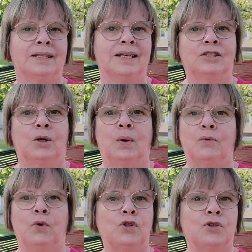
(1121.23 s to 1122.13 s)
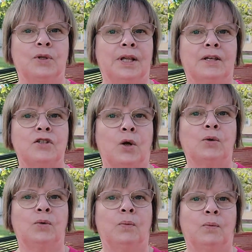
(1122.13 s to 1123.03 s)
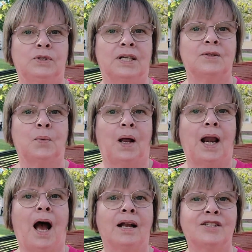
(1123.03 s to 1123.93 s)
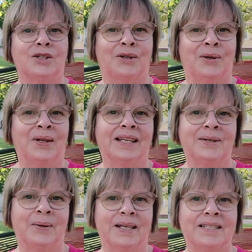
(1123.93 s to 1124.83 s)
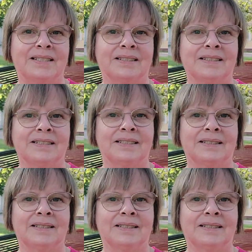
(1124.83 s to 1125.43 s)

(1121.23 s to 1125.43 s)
So unfortunately there's not just one answer to that question.